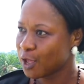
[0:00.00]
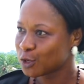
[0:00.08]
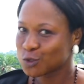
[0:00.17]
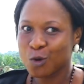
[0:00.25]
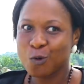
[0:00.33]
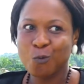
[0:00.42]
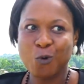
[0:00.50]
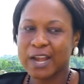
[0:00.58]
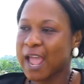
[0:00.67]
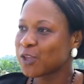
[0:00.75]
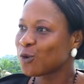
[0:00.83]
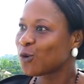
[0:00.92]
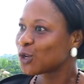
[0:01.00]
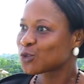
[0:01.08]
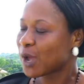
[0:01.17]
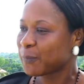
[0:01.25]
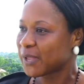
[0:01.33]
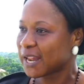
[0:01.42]
So what are you going
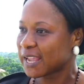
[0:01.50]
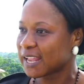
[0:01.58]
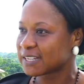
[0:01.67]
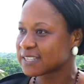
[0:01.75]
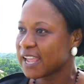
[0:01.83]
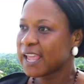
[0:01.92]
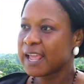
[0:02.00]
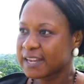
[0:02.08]
to appeal against?